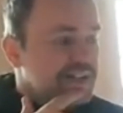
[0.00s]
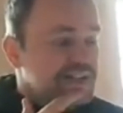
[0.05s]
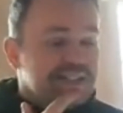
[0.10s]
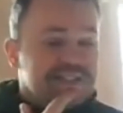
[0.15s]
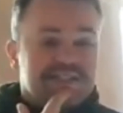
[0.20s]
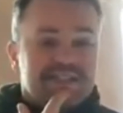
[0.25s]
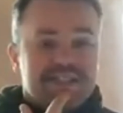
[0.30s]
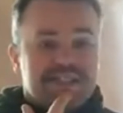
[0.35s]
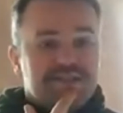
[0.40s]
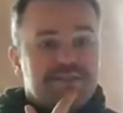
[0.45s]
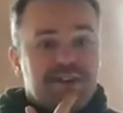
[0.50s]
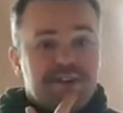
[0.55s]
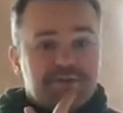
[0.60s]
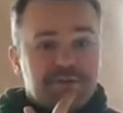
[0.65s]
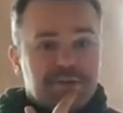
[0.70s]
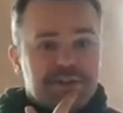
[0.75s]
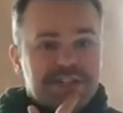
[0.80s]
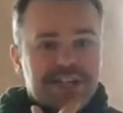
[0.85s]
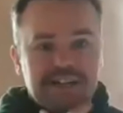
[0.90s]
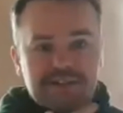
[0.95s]
65
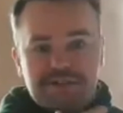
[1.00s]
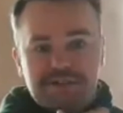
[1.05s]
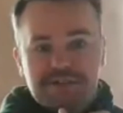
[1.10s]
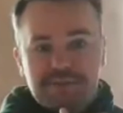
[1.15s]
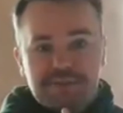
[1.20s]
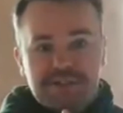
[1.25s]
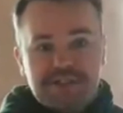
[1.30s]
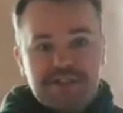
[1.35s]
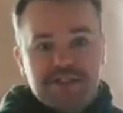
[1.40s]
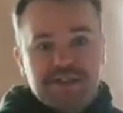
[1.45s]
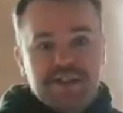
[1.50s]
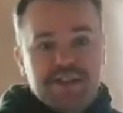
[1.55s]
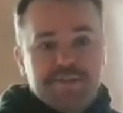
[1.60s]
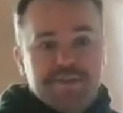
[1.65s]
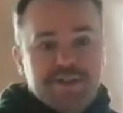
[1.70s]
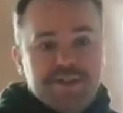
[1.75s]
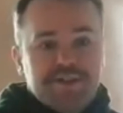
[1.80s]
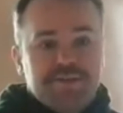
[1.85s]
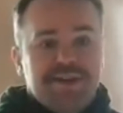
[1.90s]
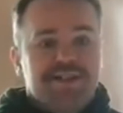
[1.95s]
quid now, because you missed the early
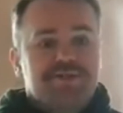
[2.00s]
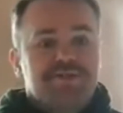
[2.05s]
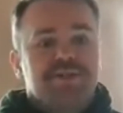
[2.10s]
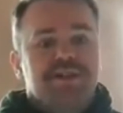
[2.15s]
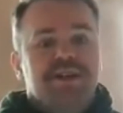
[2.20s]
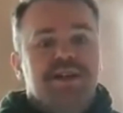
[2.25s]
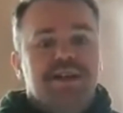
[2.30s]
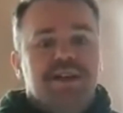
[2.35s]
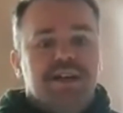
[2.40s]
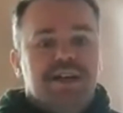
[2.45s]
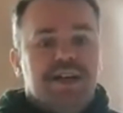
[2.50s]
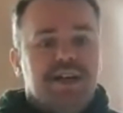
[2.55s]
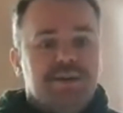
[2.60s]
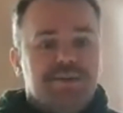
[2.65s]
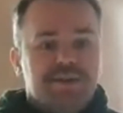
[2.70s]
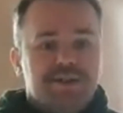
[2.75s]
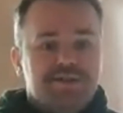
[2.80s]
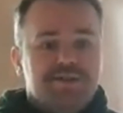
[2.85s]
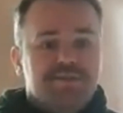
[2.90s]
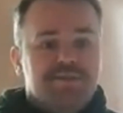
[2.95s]
bird special.
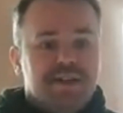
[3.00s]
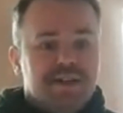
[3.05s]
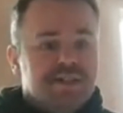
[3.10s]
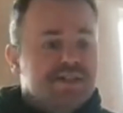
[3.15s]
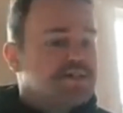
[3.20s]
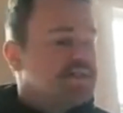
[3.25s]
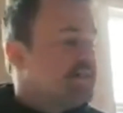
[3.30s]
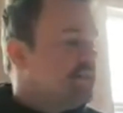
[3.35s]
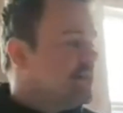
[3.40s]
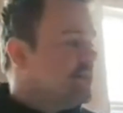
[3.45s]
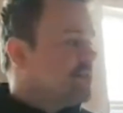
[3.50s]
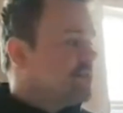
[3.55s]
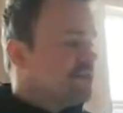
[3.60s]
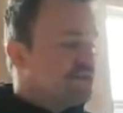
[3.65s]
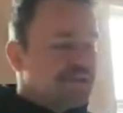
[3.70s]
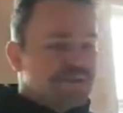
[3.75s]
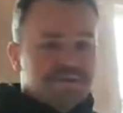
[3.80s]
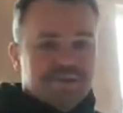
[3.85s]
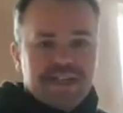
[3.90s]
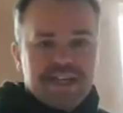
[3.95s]
We've got some nice,
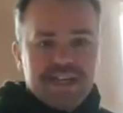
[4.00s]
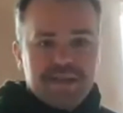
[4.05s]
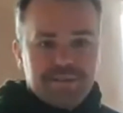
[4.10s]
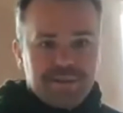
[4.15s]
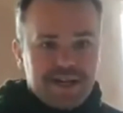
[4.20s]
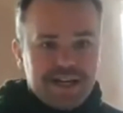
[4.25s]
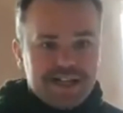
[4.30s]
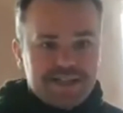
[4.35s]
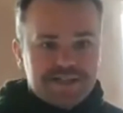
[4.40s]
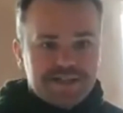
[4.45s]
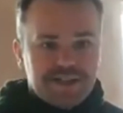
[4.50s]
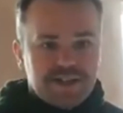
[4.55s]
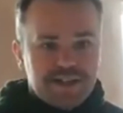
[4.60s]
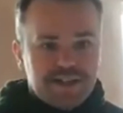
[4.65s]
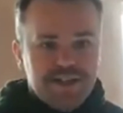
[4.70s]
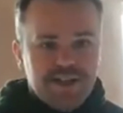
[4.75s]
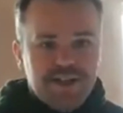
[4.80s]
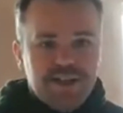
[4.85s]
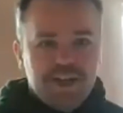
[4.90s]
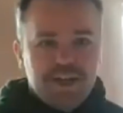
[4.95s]
good key players that
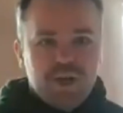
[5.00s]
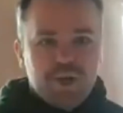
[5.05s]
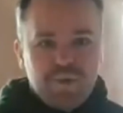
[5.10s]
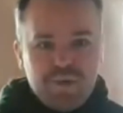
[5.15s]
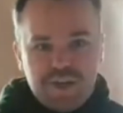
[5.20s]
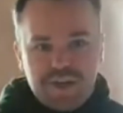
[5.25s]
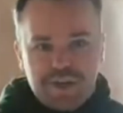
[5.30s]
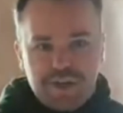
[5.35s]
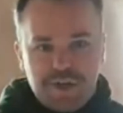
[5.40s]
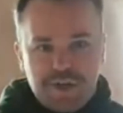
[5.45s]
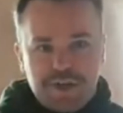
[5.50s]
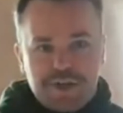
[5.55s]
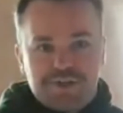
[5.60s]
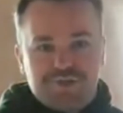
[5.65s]
are hopefully going to